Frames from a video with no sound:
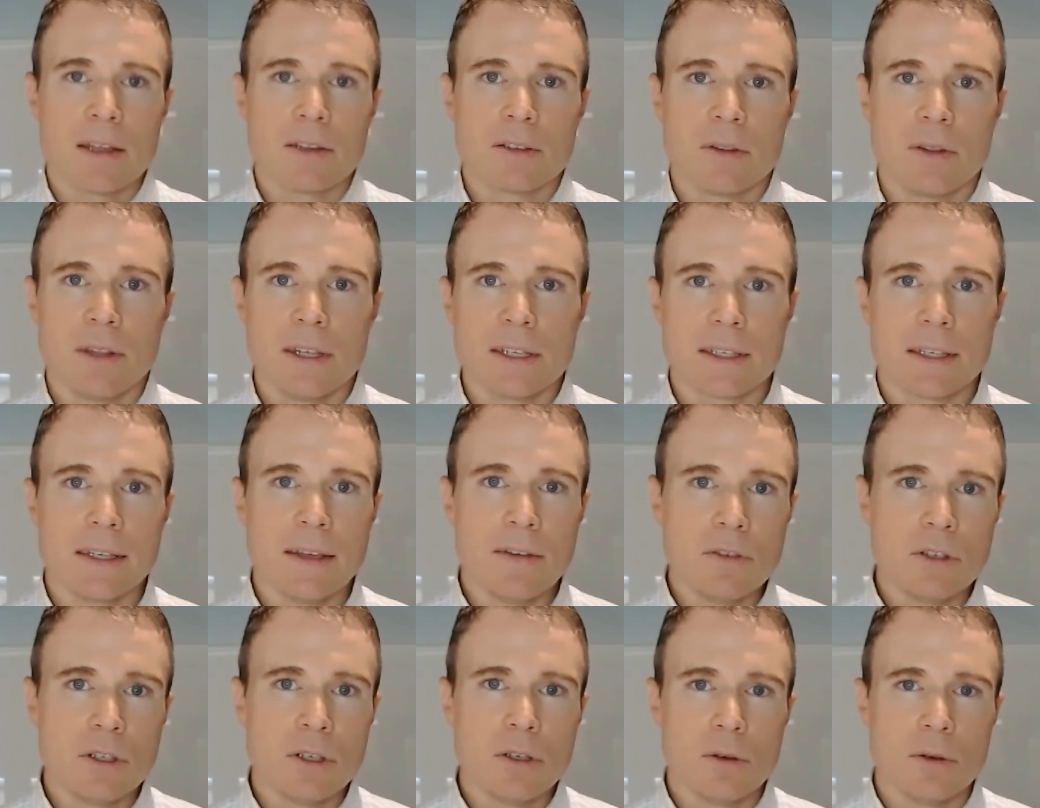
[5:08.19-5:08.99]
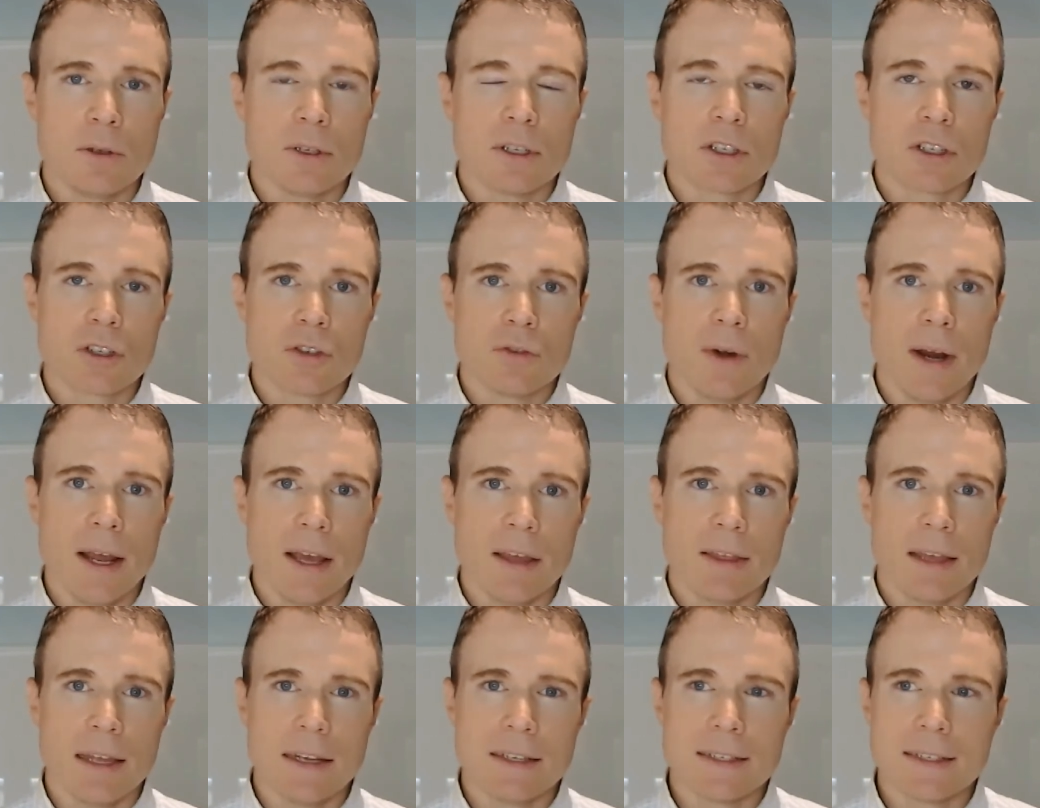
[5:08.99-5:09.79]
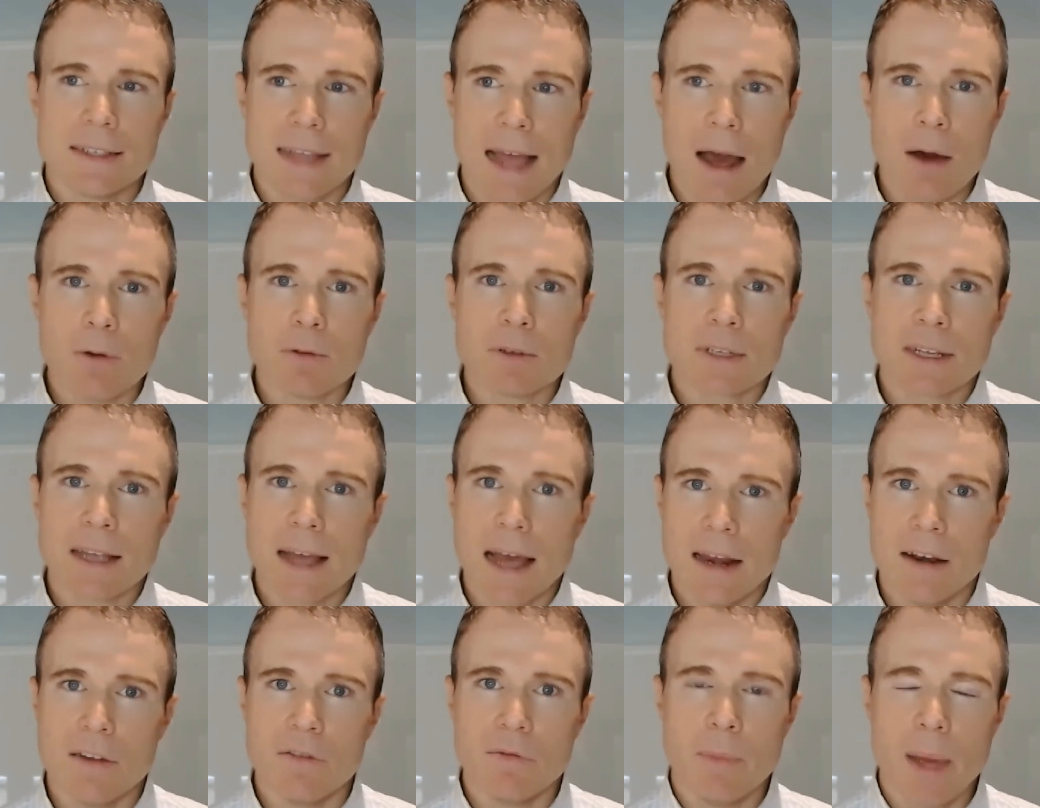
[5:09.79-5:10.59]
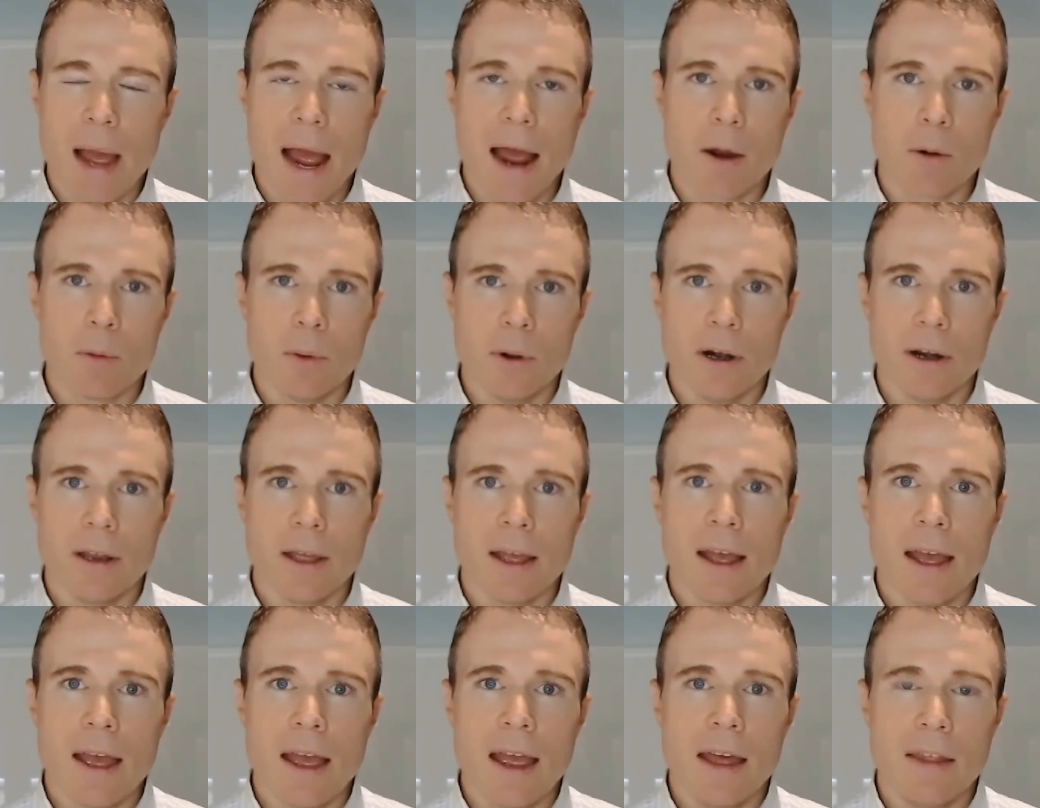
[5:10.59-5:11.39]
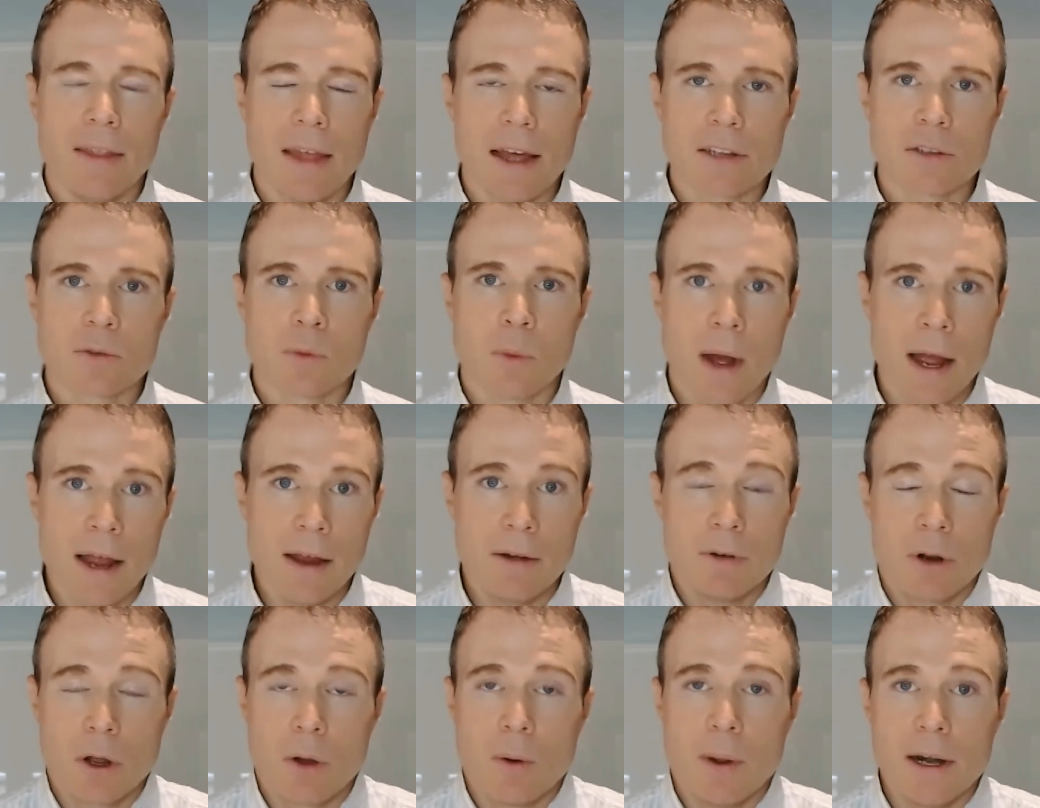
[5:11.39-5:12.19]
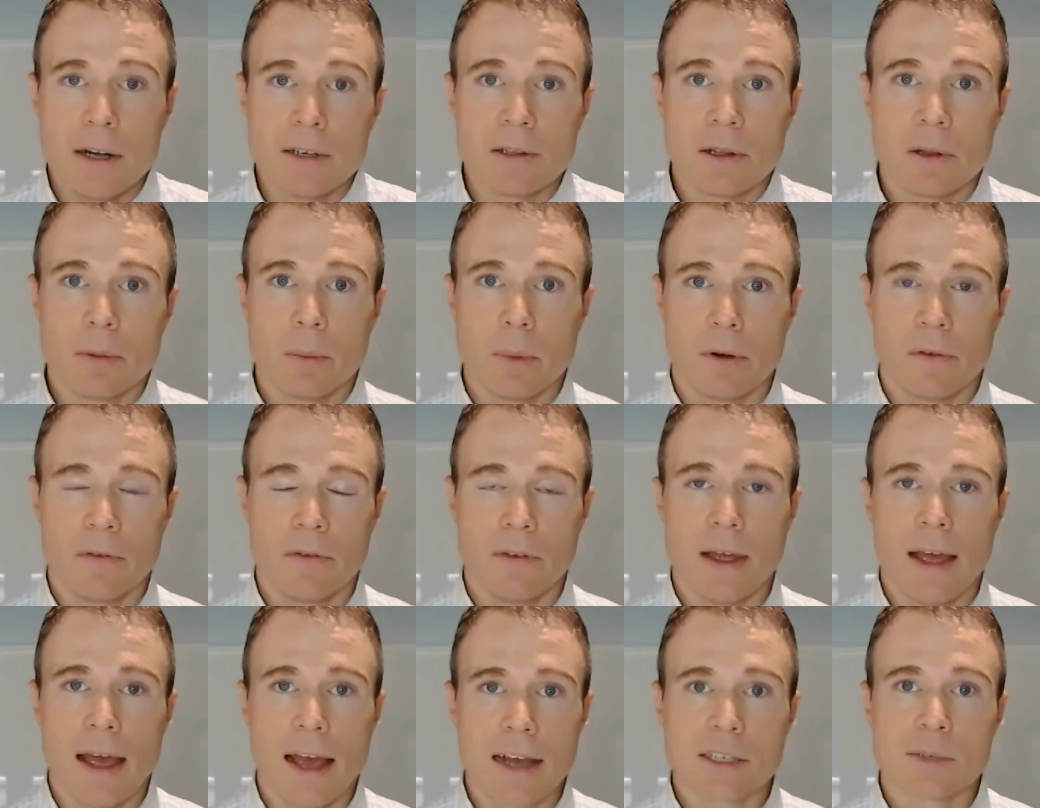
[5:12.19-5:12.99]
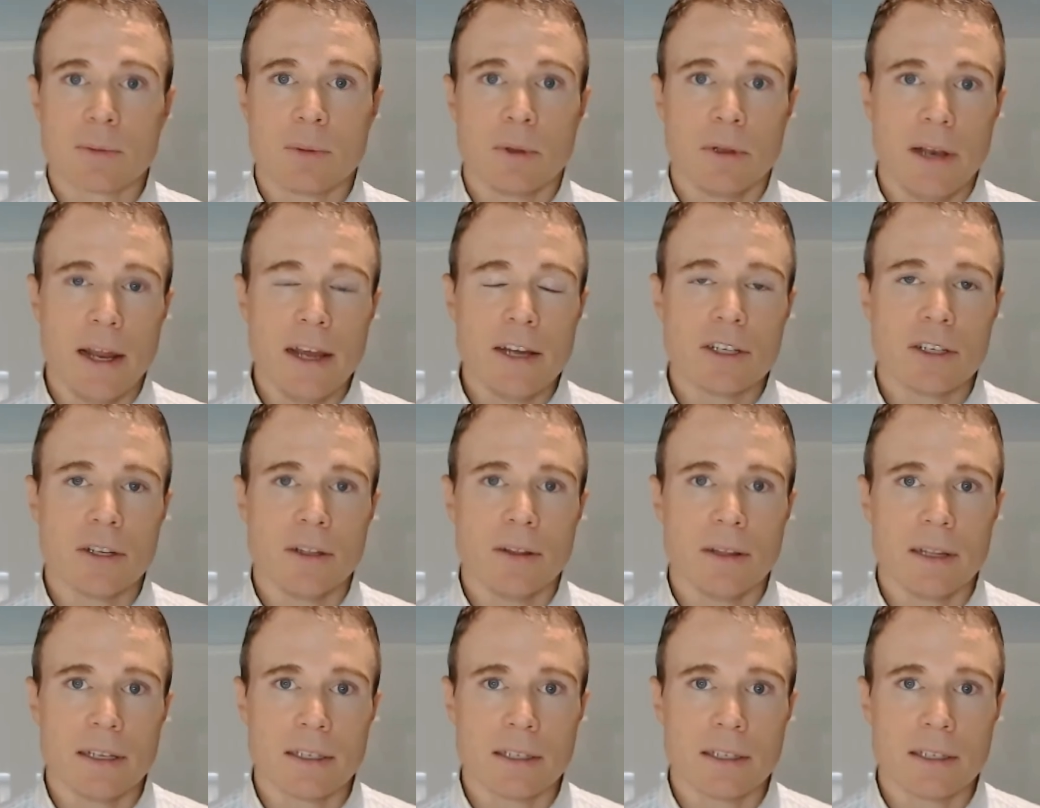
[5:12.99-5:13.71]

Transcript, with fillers: So this gives you strength. It sounds kind of backward, and that's why it requires a little bit of explanation.